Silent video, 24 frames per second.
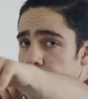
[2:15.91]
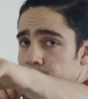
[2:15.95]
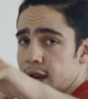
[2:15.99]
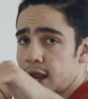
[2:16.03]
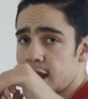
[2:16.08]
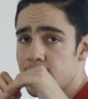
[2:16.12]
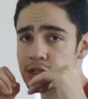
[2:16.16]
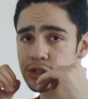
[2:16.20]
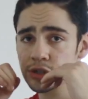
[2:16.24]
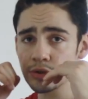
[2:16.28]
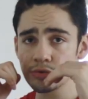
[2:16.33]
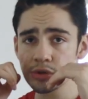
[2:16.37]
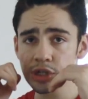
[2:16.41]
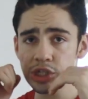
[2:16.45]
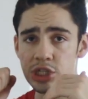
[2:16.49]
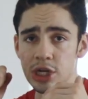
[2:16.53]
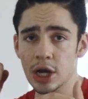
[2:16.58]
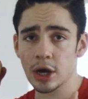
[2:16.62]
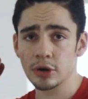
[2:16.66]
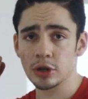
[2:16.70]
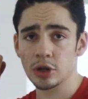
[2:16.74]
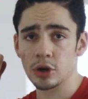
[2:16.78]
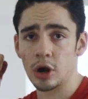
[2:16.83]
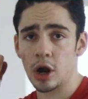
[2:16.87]
and as you reach
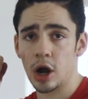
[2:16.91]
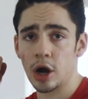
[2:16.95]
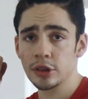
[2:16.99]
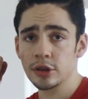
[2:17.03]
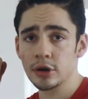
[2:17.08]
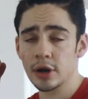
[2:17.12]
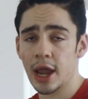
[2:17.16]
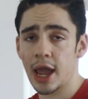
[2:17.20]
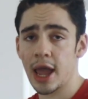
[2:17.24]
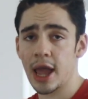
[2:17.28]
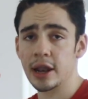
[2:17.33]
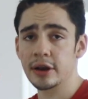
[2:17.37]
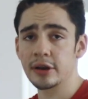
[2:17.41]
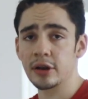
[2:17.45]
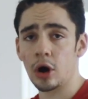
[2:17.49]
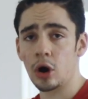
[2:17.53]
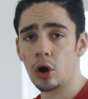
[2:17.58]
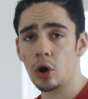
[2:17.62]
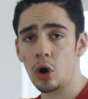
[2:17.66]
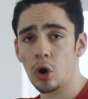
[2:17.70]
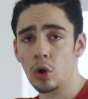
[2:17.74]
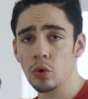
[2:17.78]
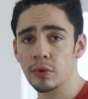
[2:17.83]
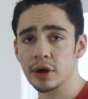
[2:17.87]
out, your other hand
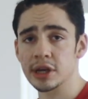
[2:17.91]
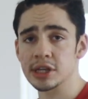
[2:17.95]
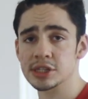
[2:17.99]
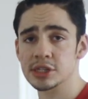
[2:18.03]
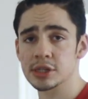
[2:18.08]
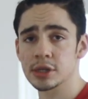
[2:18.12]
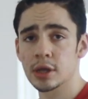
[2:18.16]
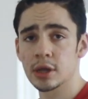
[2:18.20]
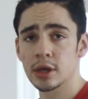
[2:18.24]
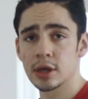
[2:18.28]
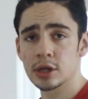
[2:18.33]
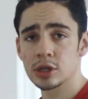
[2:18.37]
always